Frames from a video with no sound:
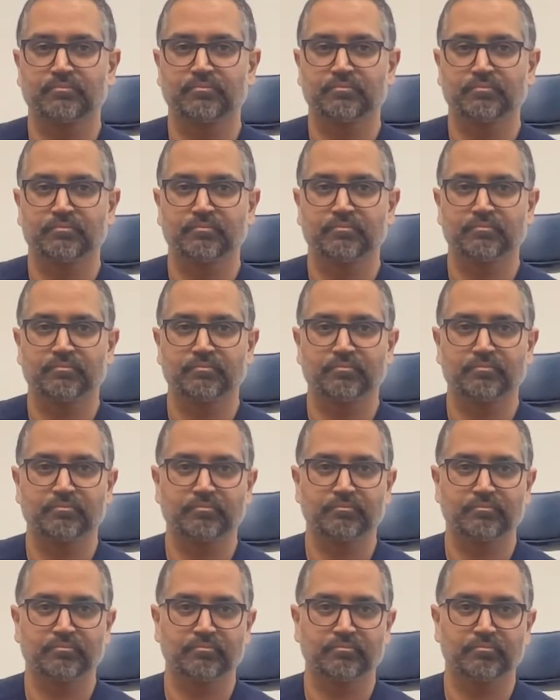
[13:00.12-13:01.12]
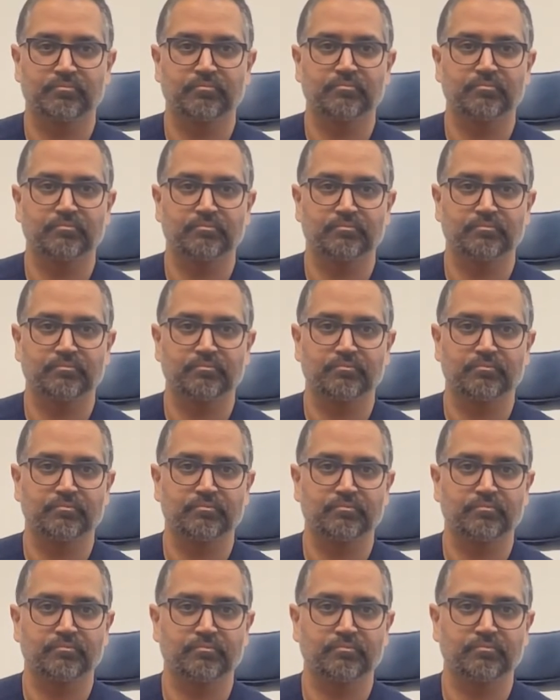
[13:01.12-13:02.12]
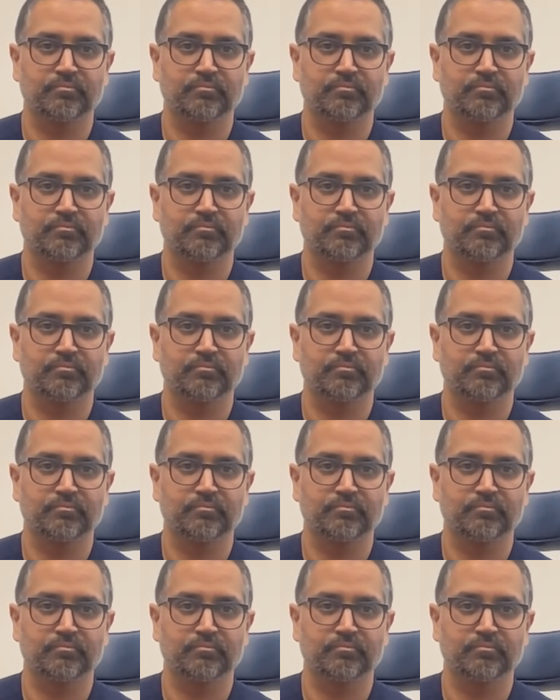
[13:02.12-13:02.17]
The person shown says nothing.